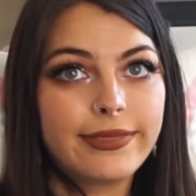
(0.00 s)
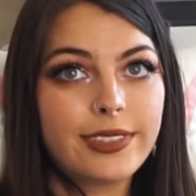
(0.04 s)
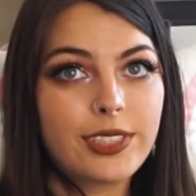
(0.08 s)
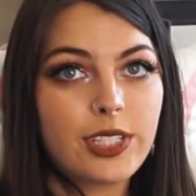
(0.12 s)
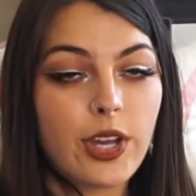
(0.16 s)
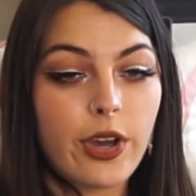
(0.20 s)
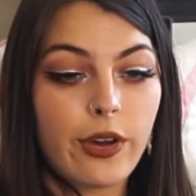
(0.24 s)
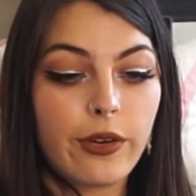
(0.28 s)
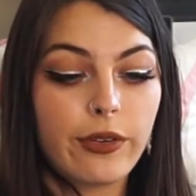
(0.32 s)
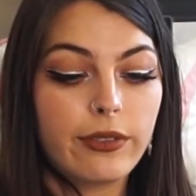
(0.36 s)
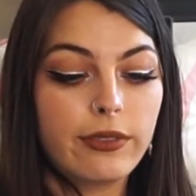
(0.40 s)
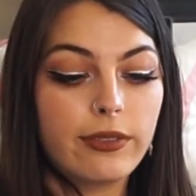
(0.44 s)

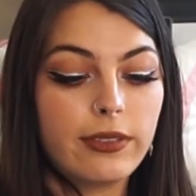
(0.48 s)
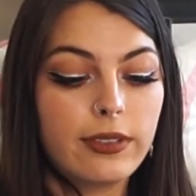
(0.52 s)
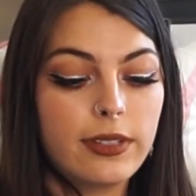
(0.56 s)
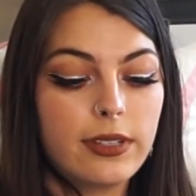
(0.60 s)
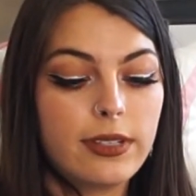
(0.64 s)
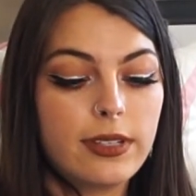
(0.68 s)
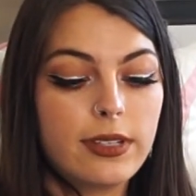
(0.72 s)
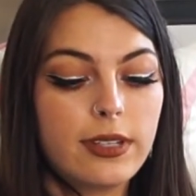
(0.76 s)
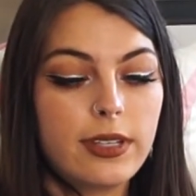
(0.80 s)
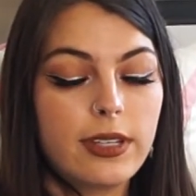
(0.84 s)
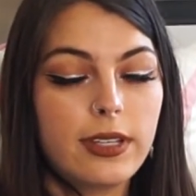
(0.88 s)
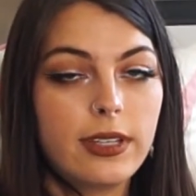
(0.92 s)
So
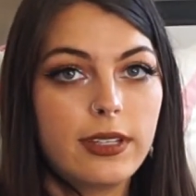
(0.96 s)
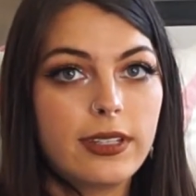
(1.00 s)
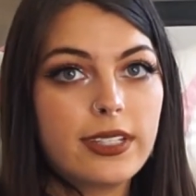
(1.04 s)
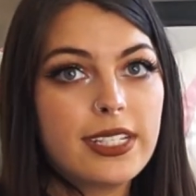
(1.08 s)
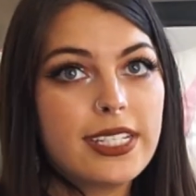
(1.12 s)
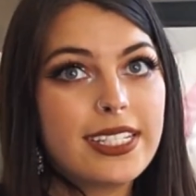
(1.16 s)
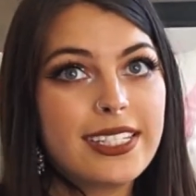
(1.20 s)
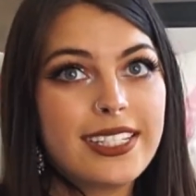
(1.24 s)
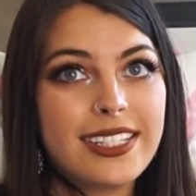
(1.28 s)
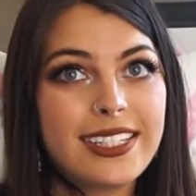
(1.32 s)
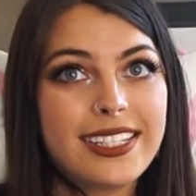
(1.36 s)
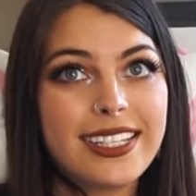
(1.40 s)

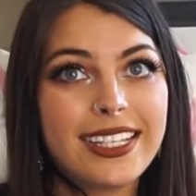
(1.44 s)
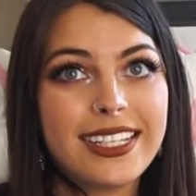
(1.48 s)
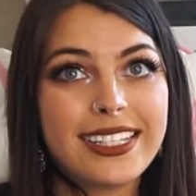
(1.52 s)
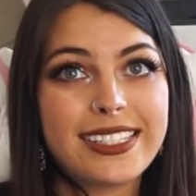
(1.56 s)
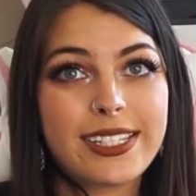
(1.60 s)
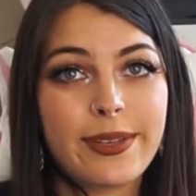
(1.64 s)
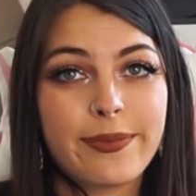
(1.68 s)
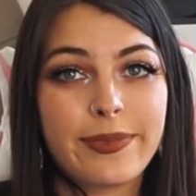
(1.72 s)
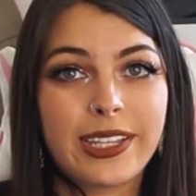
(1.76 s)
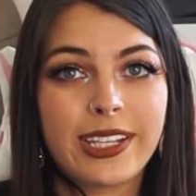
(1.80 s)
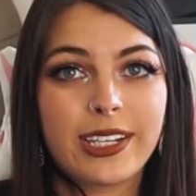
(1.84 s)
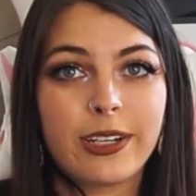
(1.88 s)
it's
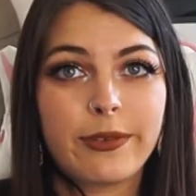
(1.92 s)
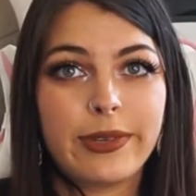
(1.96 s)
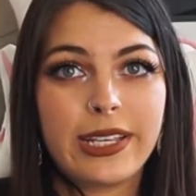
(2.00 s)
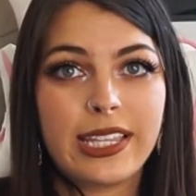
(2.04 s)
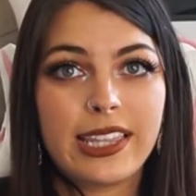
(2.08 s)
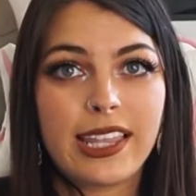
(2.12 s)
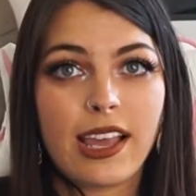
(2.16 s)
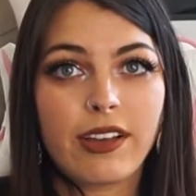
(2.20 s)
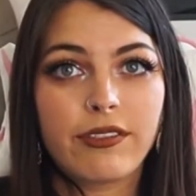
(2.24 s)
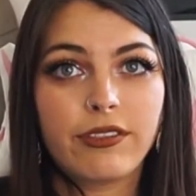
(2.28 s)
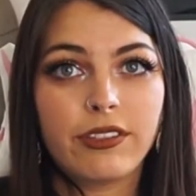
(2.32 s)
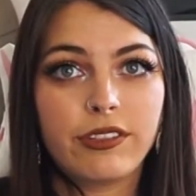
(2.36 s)
something to be
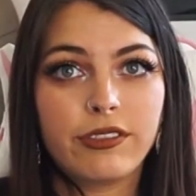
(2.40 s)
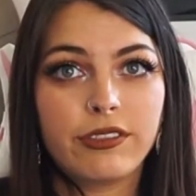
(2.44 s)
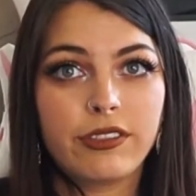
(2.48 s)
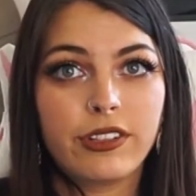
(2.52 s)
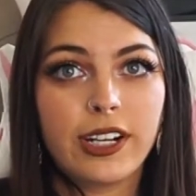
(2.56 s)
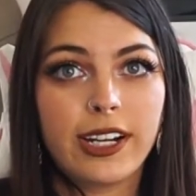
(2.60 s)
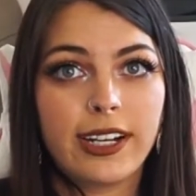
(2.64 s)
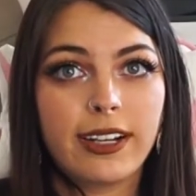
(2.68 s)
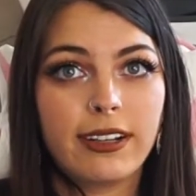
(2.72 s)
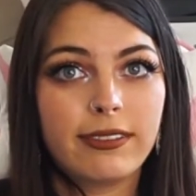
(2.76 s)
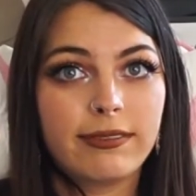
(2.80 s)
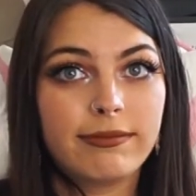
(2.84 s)
thankful for.